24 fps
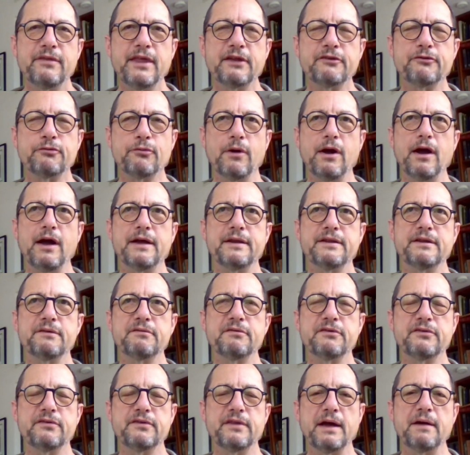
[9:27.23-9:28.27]
That's right.
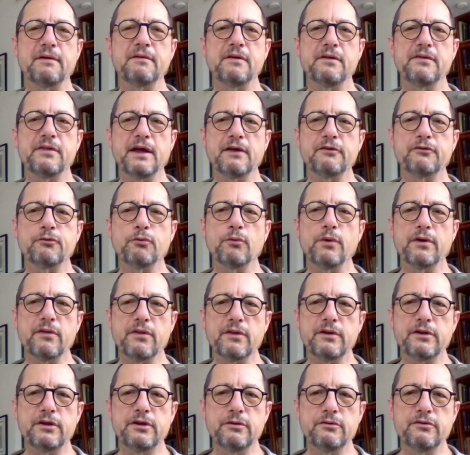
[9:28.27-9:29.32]
was that. That's one of
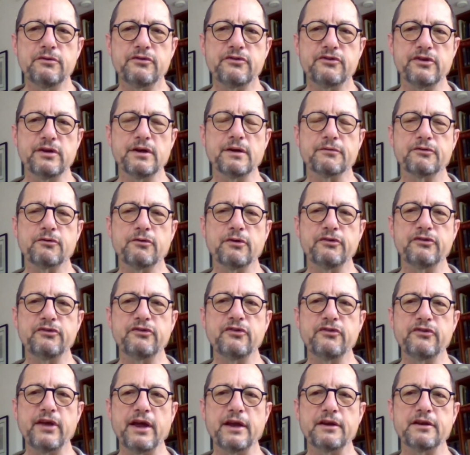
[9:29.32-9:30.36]
the huge shifts.
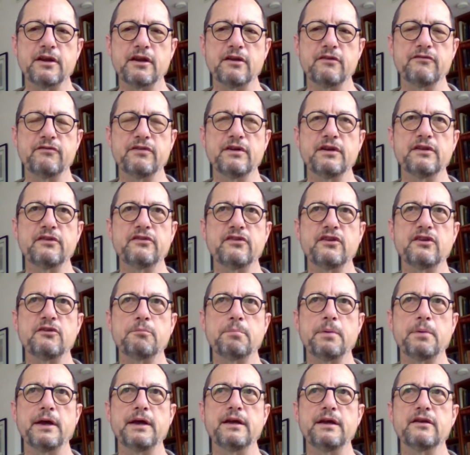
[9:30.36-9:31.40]
Christians had to convince these
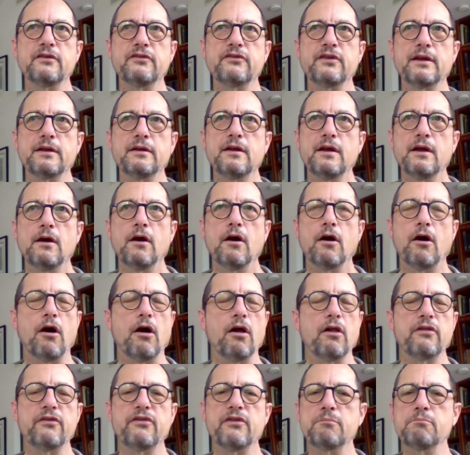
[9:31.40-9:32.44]
pagans that
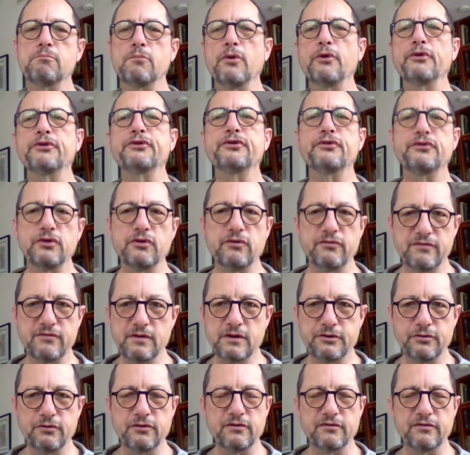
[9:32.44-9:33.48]
all of the
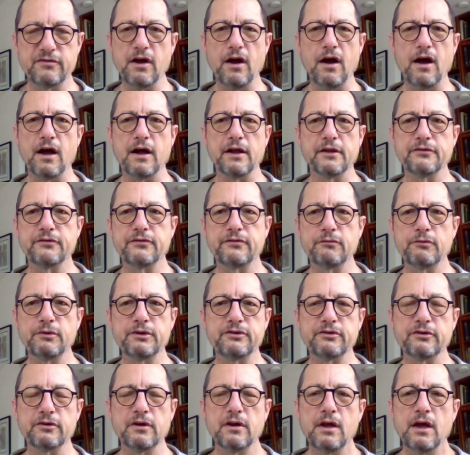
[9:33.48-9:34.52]
multitude of gods,
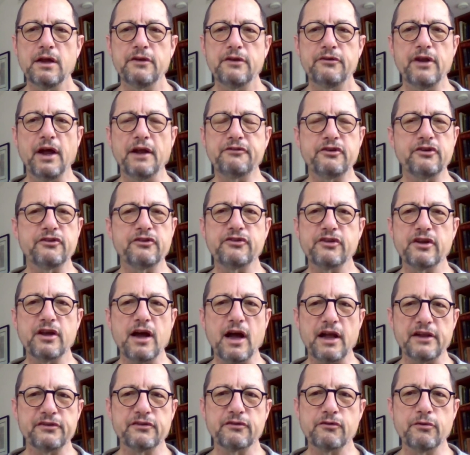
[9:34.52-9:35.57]
which are not just the
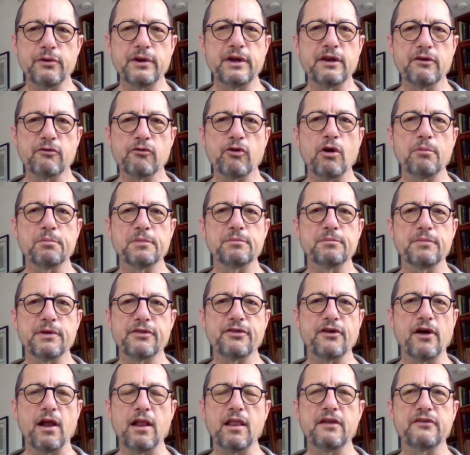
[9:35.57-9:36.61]
gods of Greek and Roman
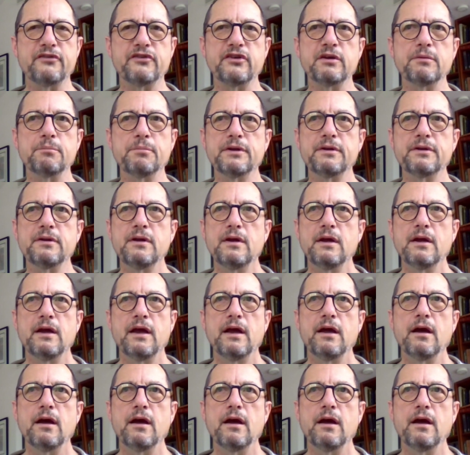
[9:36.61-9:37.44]
mythology, but